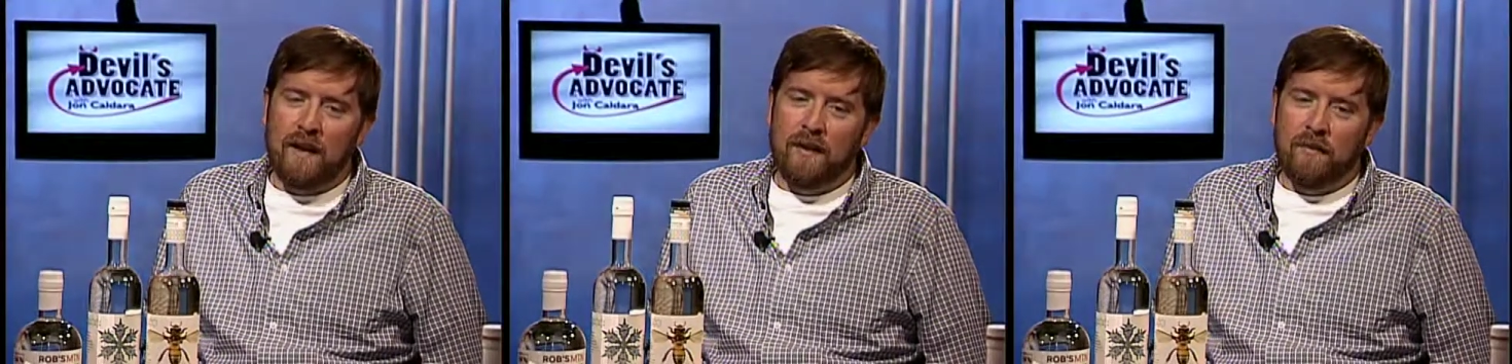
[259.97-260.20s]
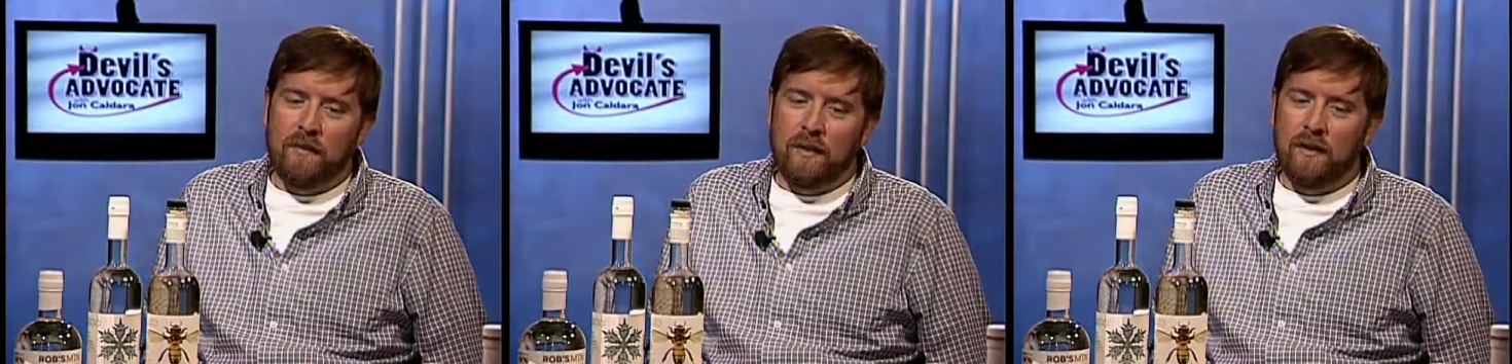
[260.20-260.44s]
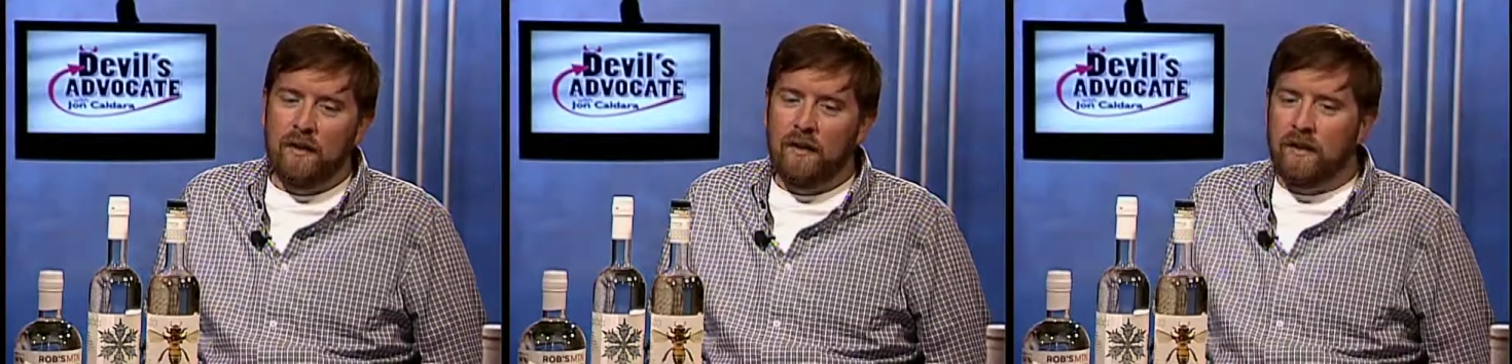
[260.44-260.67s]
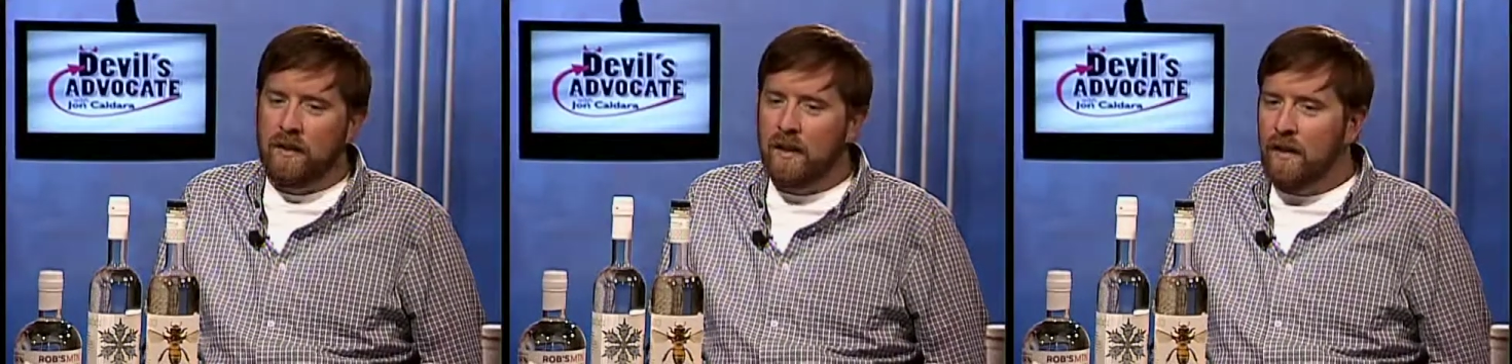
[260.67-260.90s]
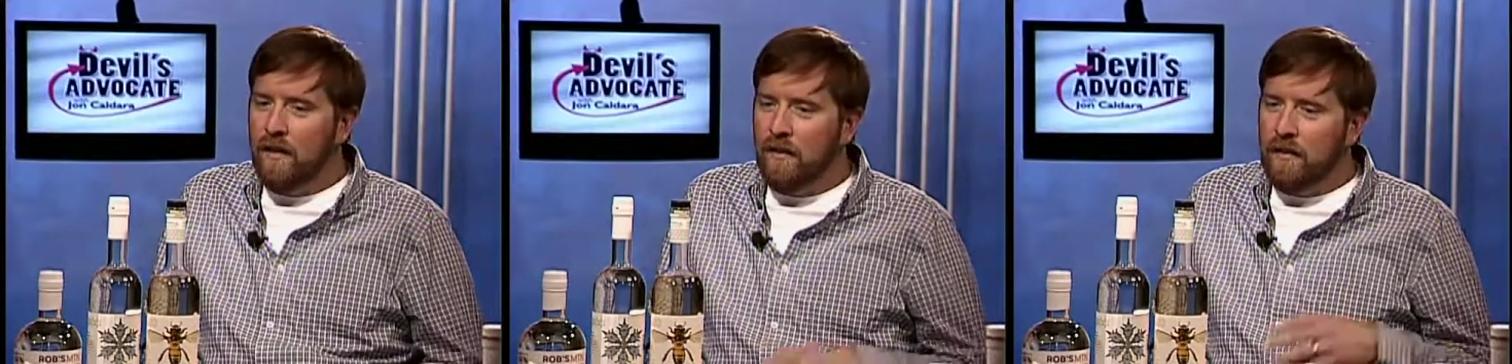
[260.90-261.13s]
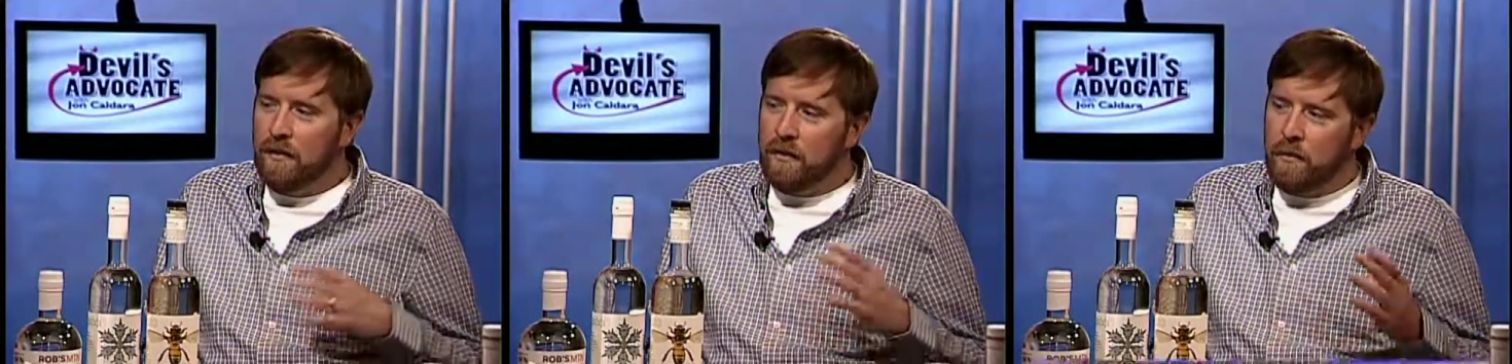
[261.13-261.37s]
If you're kind of
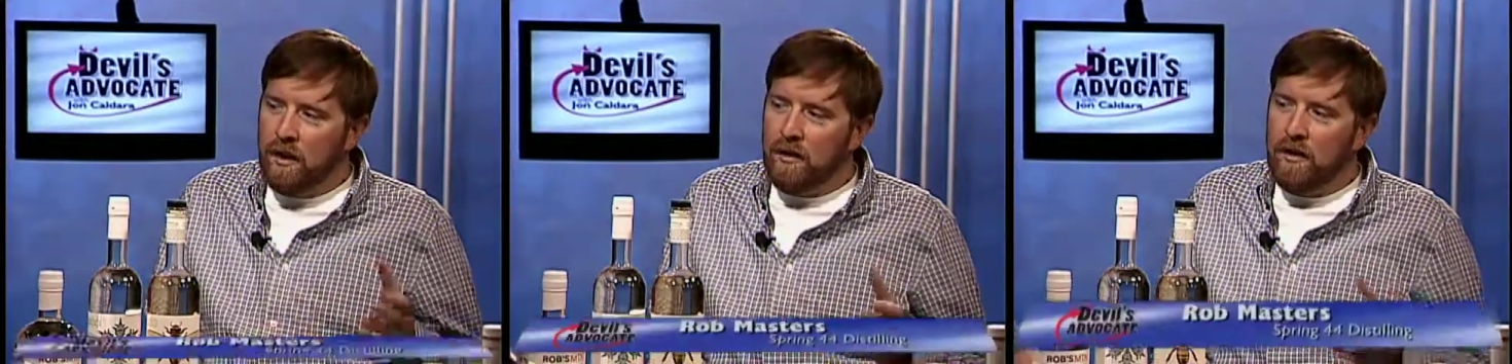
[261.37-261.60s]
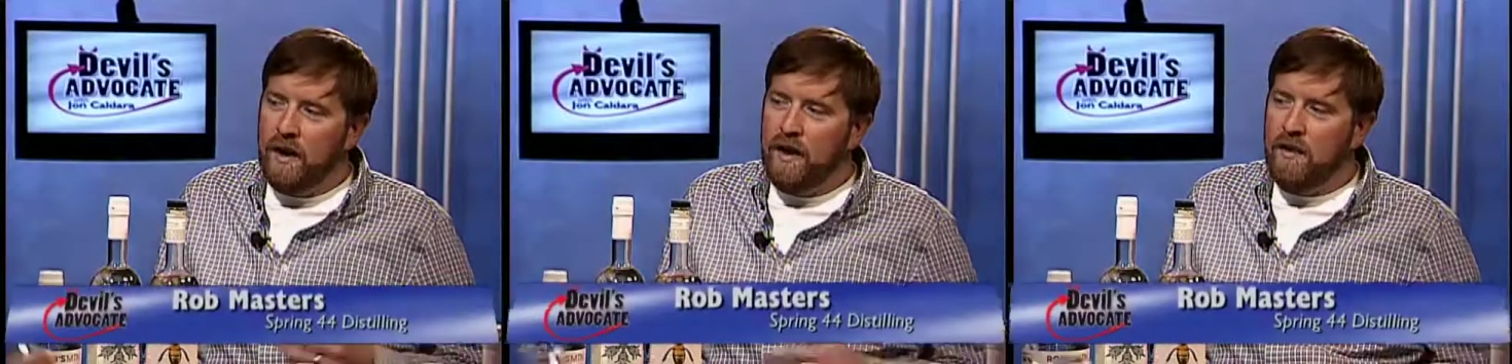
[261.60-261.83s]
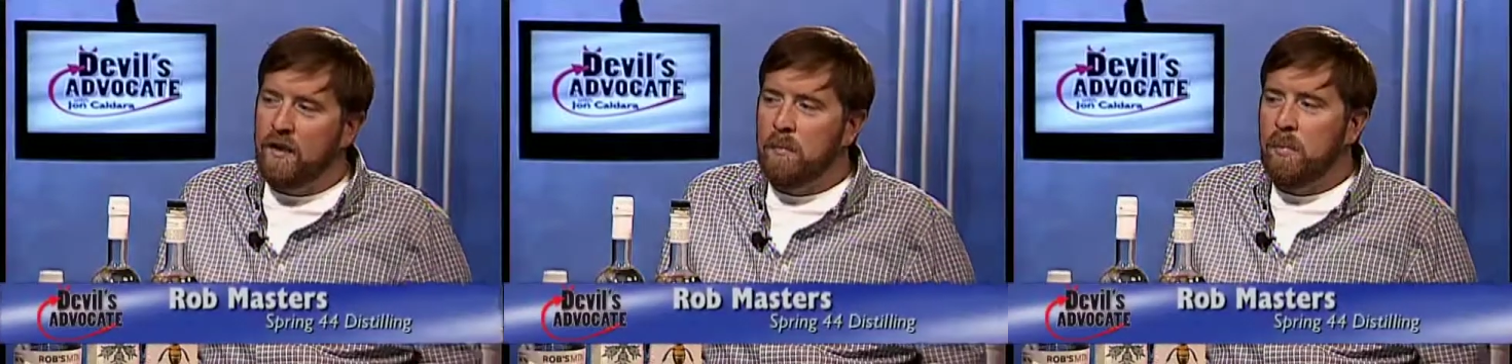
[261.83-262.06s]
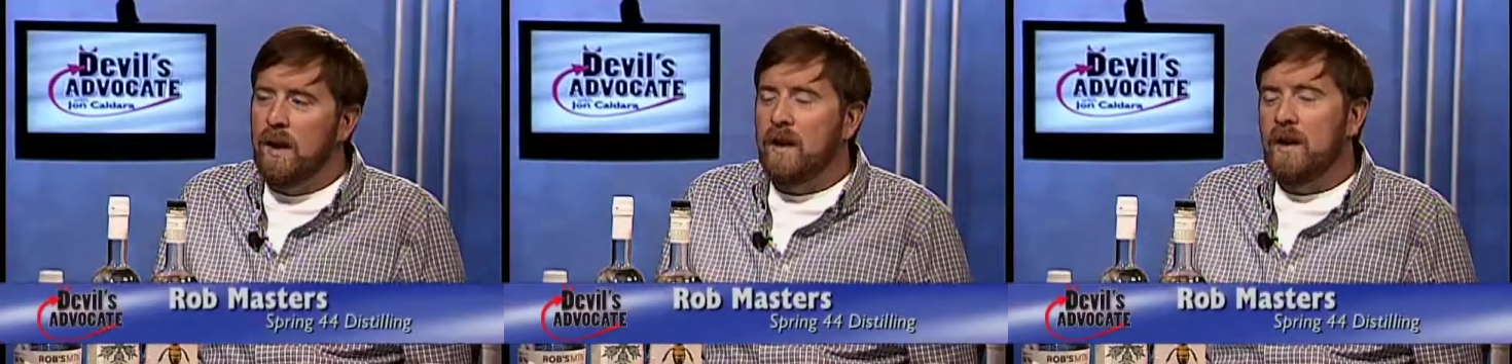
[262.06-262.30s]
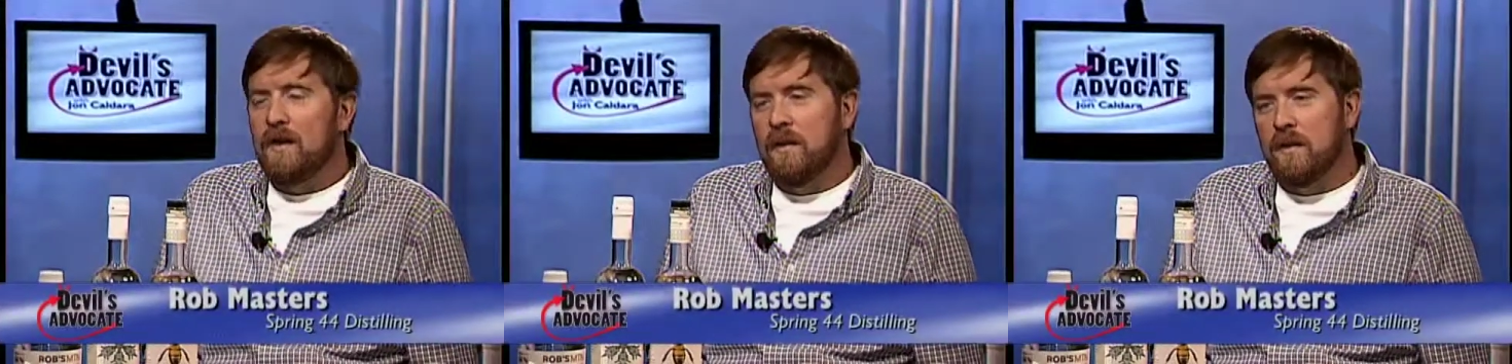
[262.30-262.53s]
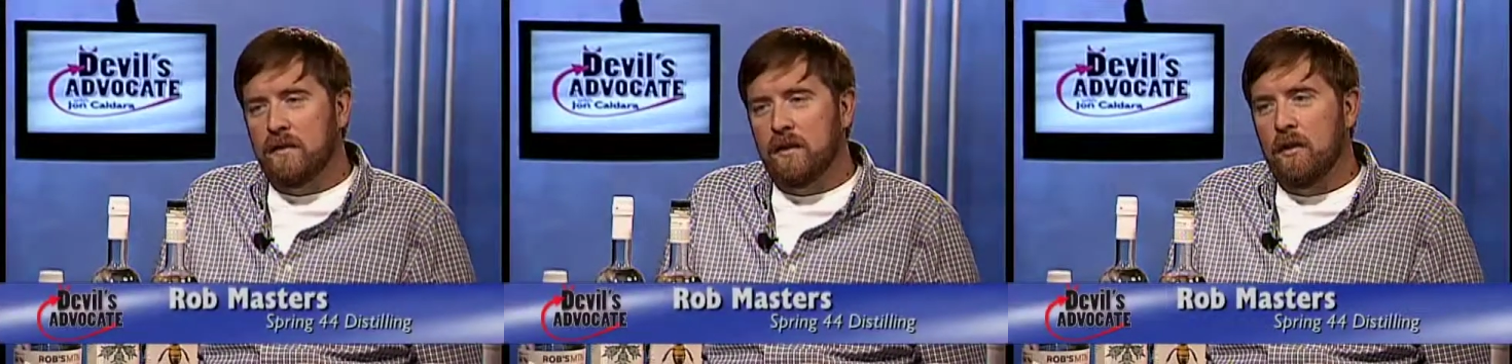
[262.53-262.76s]
on the smaller end, you can probably get
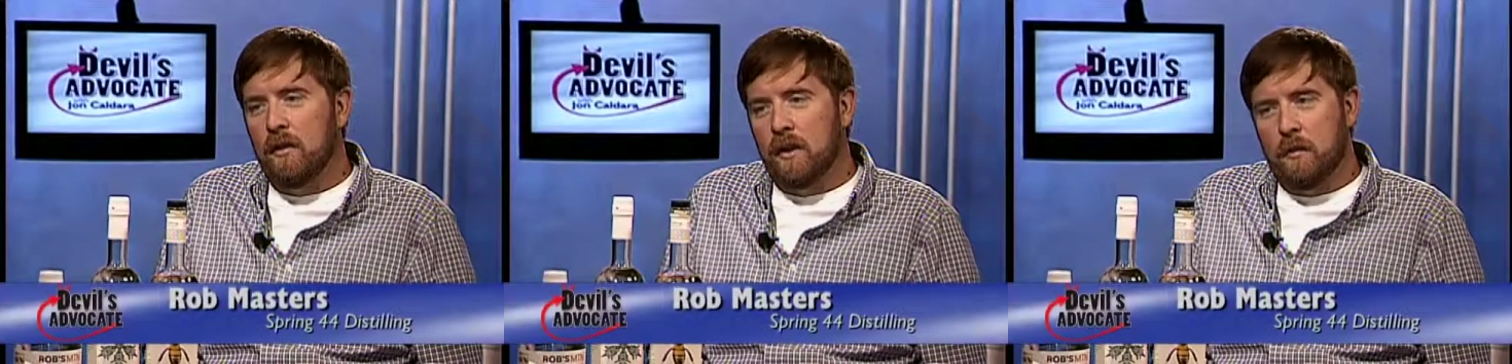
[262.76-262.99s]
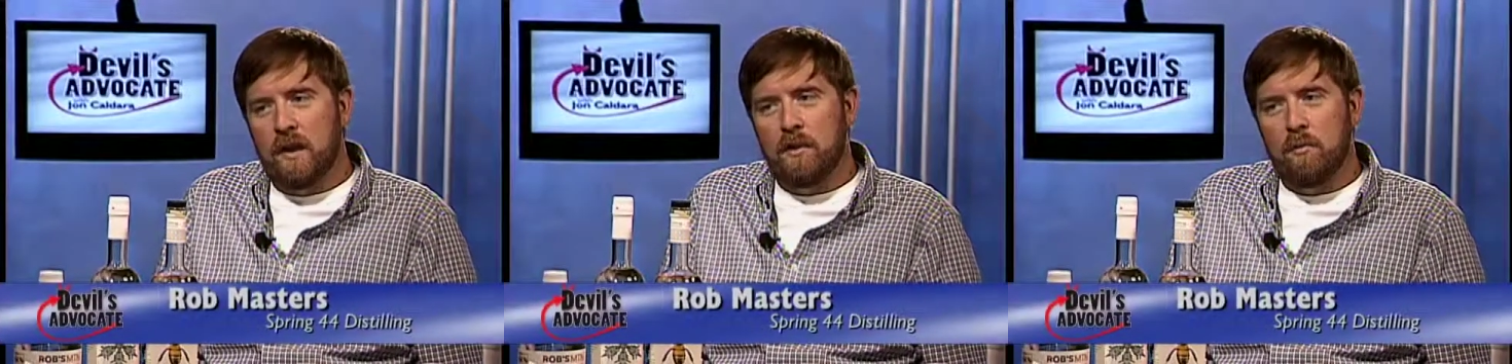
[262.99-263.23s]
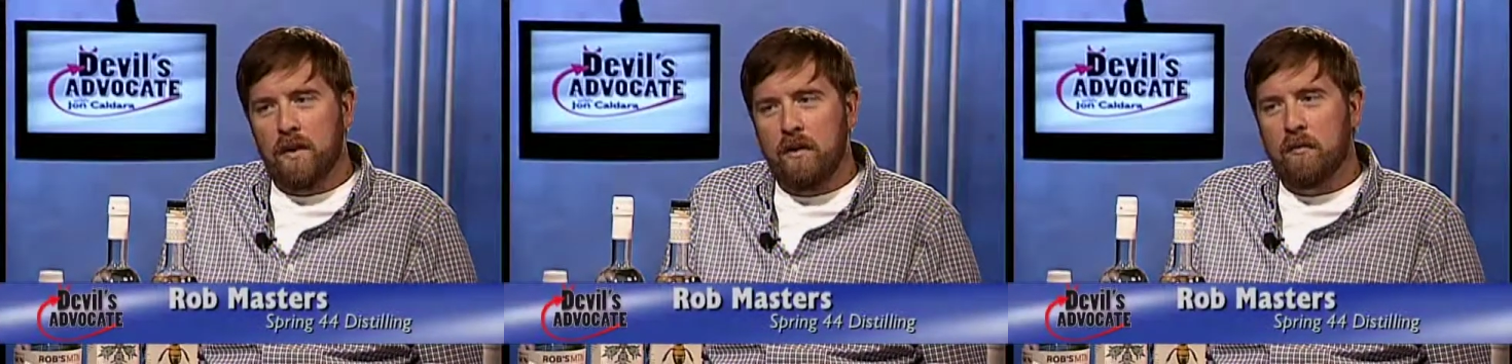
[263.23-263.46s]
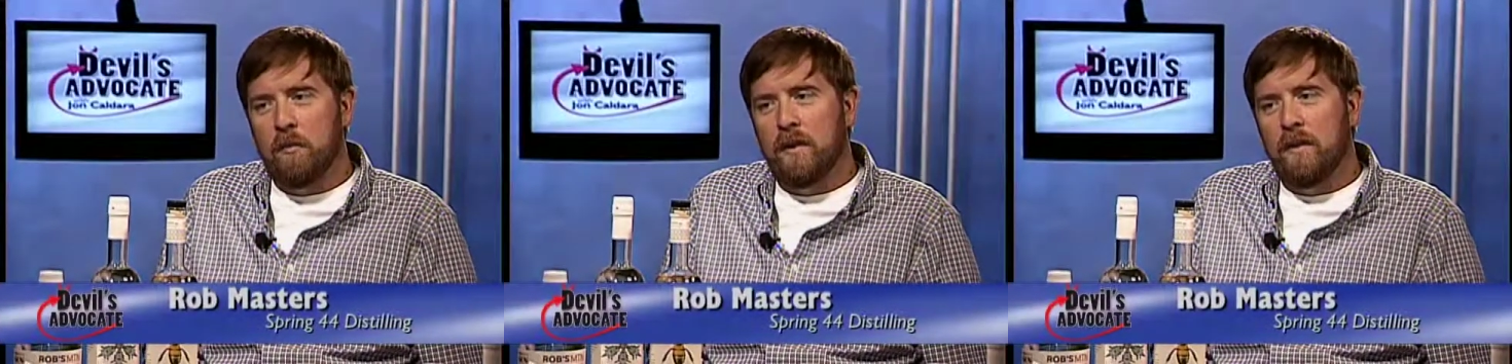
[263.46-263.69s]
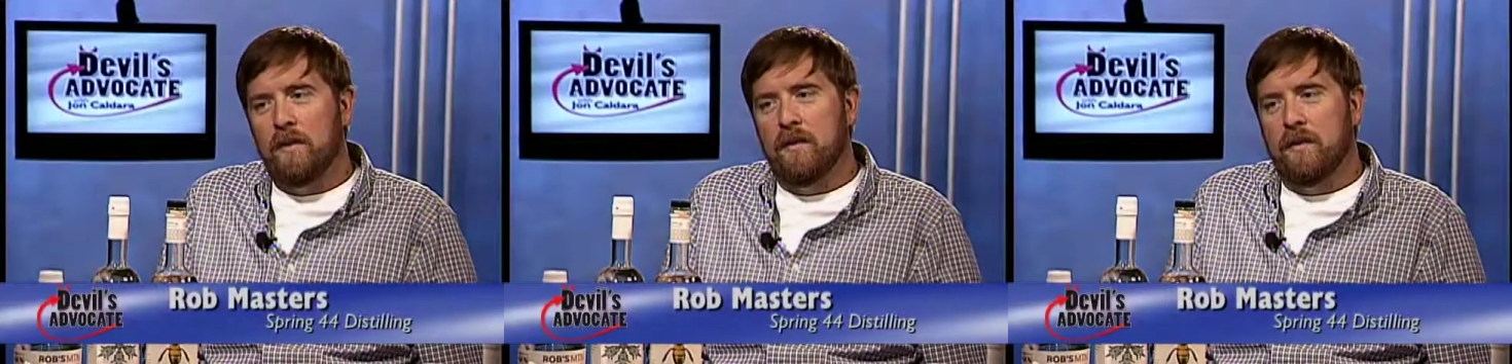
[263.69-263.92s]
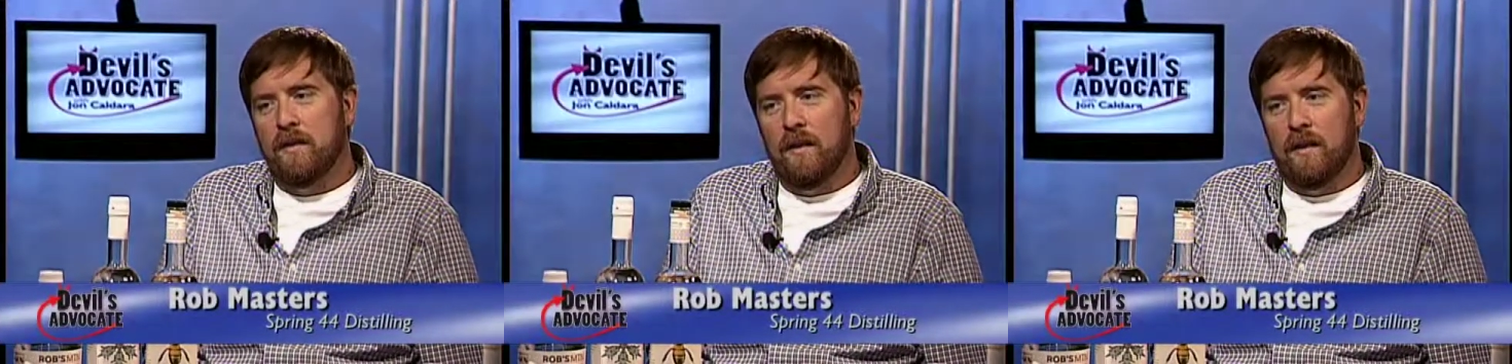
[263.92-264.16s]
things going in about 12 months.